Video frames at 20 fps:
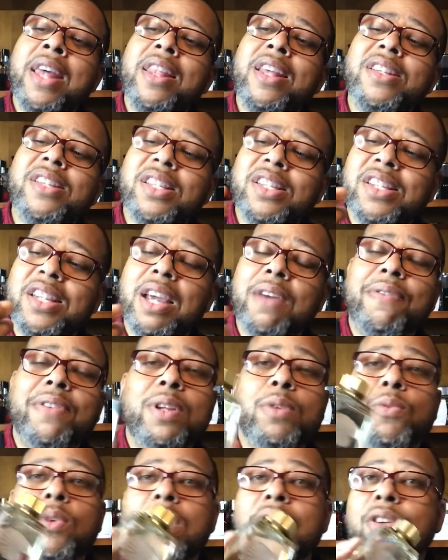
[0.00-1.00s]
This is
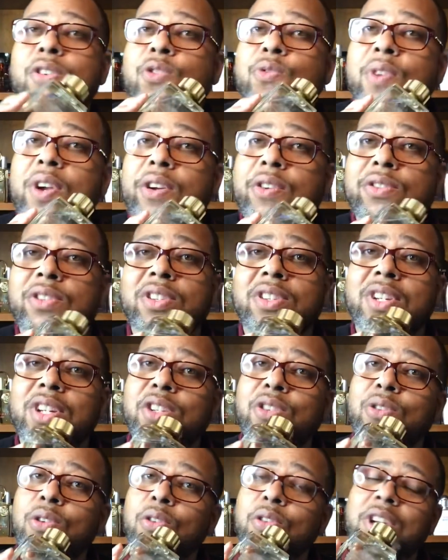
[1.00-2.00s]
definitely one of those fragrances that
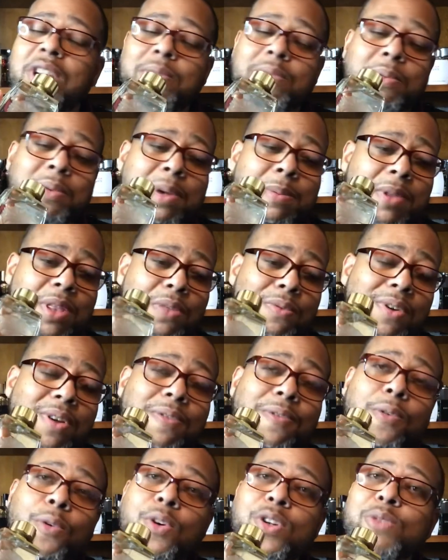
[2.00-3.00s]
you don't need, but maybe three to
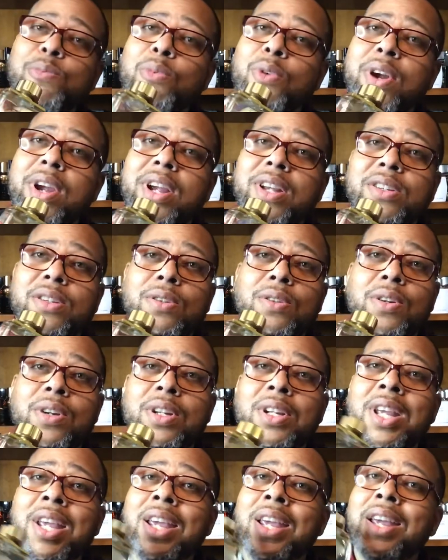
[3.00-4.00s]
four sprays on
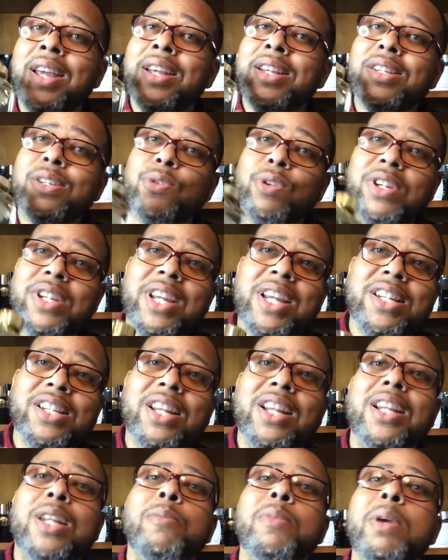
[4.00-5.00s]

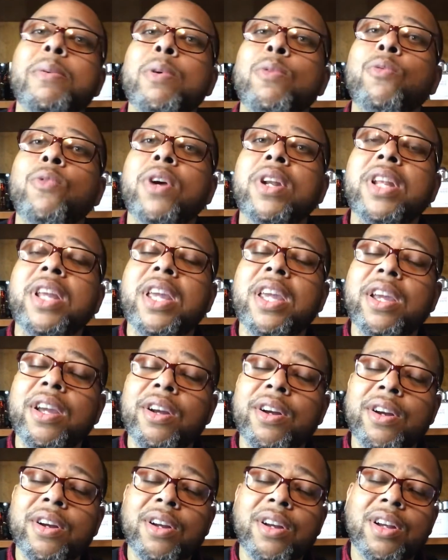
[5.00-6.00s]
strategically, maybe one
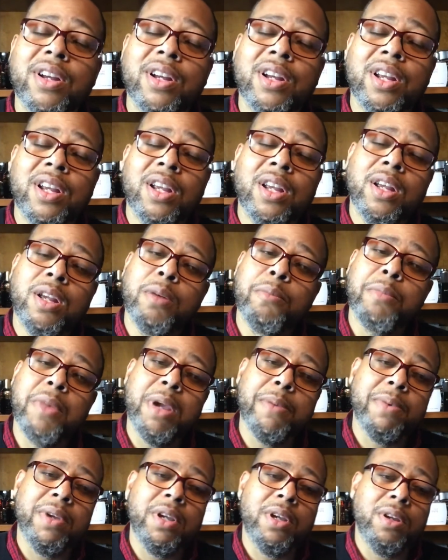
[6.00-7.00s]
here,
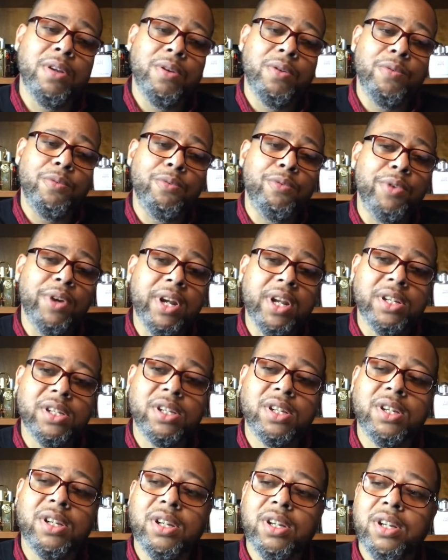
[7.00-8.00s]
maybe
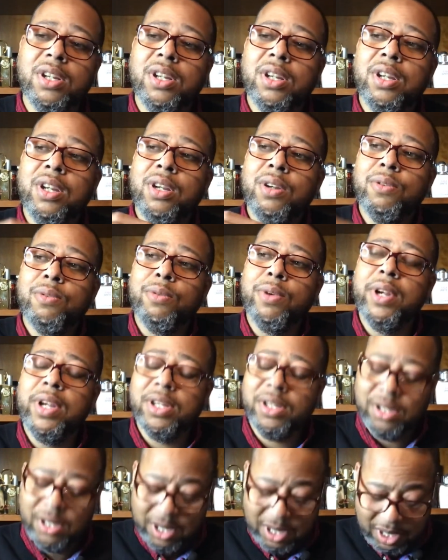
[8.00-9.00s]
wrist,
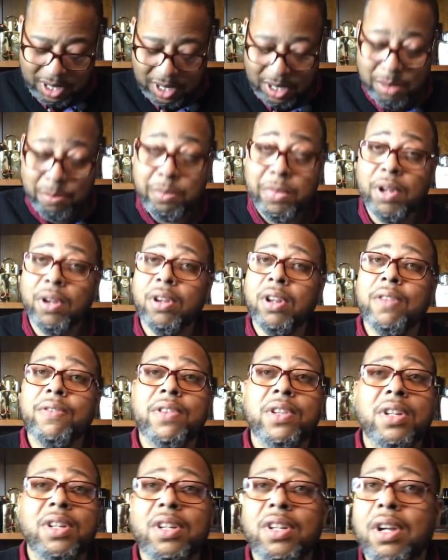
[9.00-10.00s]
wrist, and then middle of
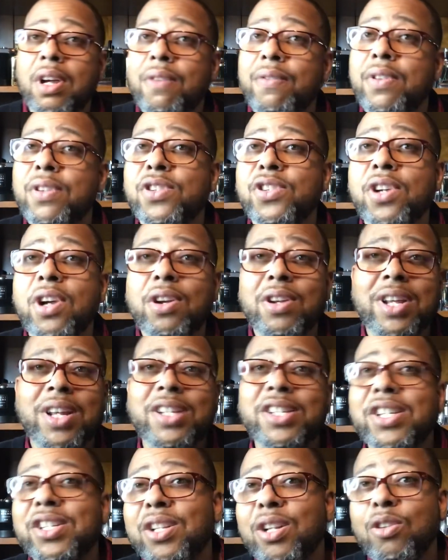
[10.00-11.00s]
the, of the shirt, get
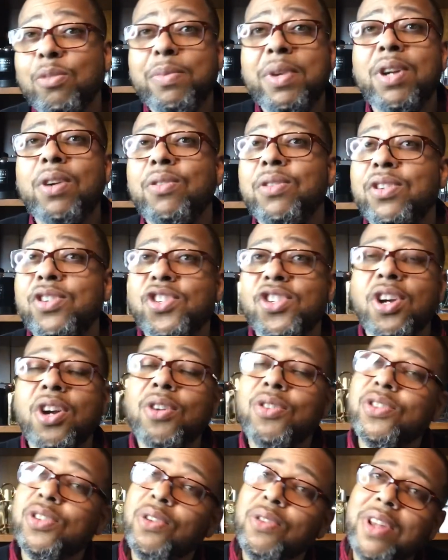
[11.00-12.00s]
just a little bit on your
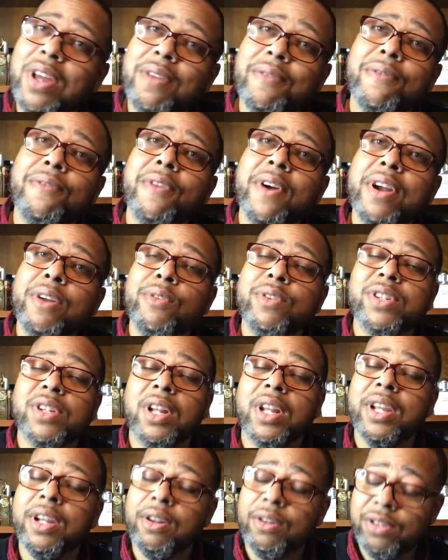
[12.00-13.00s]
shirt so that fragrance
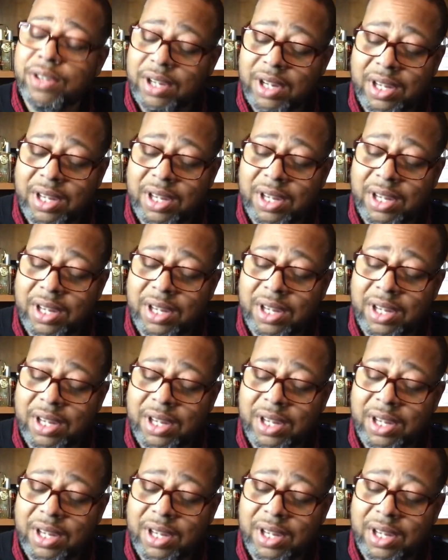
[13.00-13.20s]
lingers.